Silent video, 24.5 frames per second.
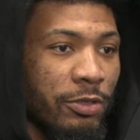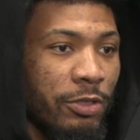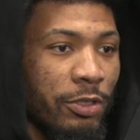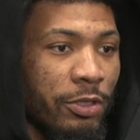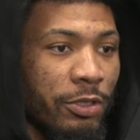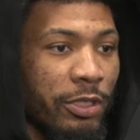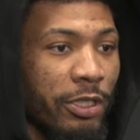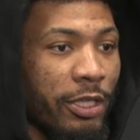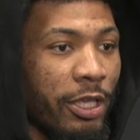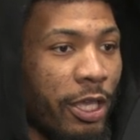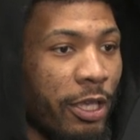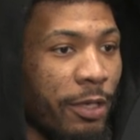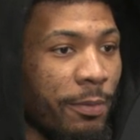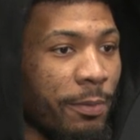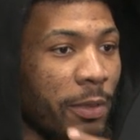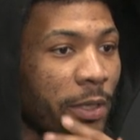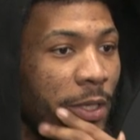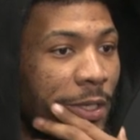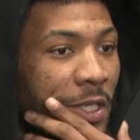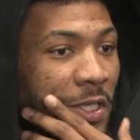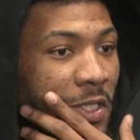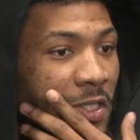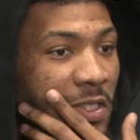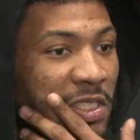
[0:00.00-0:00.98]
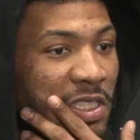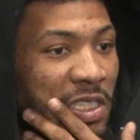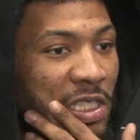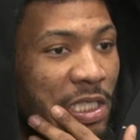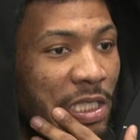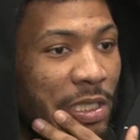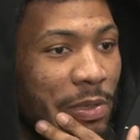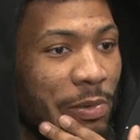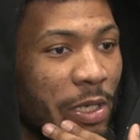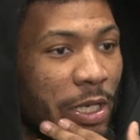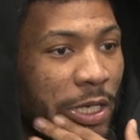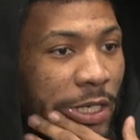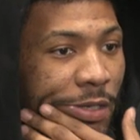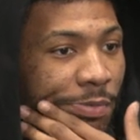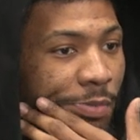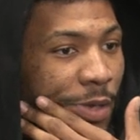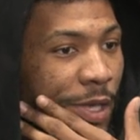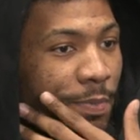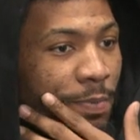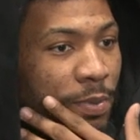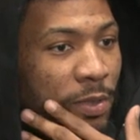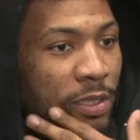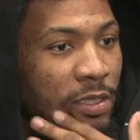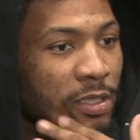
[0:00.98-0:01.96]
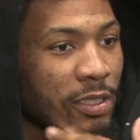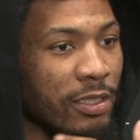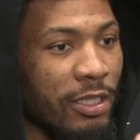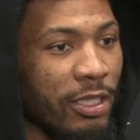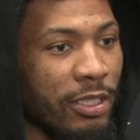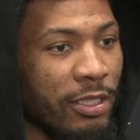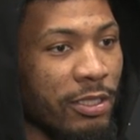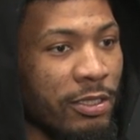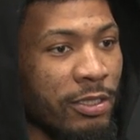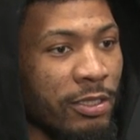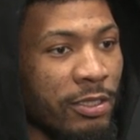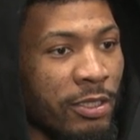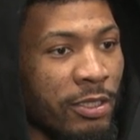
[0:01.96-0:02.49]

you know, the game plan, the scheme that he may put together.